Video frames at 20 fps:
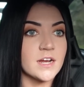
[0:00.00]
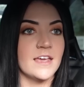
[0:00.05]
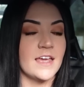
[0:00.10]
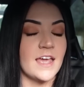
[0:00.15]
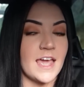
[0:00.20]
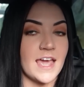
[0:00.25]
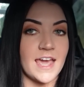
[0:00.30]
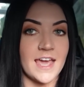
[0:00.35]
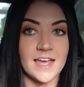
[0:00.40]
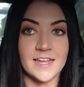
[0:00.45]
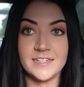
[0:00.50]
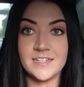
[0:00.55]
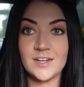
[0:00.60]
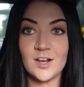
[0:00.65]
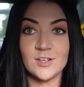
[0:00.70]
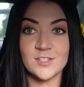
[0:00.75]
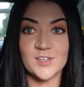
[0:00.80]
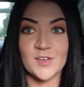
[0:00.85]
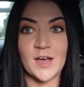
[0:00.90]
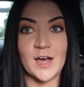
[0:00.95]
And it
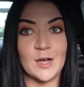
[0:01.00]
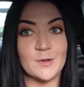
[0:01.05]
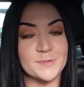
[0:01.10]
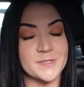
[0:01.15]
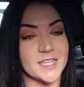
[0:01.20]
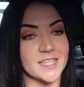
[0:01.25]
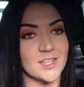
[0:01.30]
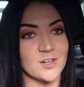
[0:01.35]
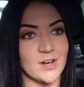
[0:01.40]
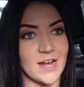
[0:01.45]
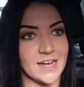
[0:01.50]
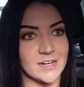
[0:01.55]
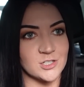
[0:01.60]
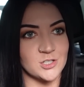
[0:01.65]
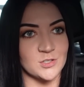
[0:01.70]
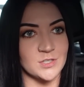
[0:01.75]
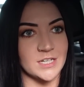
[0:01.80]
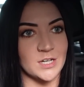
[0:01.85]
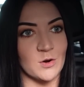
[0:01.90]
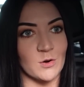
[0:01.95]
also helps that they're
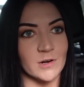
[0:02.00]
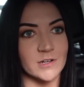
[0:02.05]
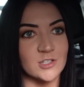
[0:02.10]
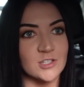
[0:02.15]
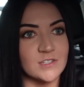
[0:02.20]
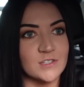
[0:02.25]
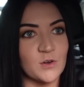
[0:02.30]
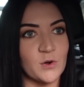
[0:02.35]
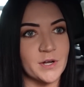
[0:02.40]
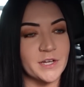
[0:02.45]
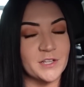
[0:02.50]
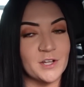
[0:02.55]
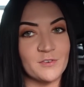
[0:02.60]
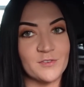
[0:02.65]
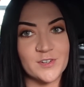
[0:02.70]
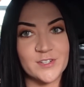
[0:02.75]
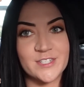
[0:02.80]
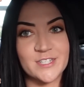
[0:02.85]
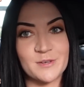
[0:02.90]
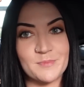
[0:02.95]
actually gorgeous
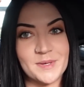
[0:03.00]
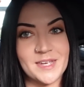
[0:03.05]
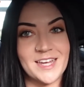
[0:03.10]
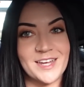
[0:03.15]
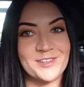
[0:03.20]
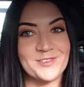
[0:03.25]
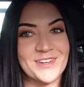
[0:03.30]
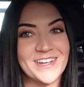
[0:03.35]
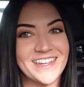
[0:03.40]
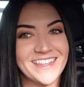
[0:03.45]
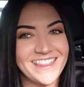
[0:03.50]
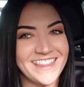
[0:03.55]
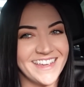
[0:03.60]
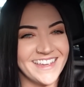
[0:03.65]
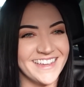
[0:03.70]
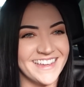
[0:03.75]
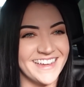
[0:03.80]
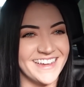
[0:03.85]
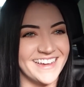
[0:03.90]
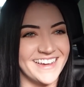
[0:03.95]
coilovers to begin
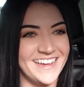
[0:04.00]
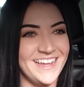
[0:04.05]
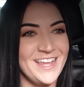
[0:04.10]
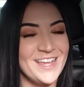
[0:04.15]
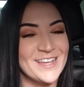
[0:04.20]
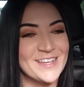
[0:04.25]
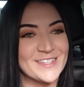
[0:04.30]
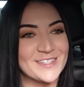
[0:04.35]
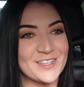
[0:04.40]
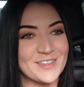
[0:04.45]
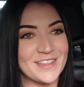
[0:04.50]
with.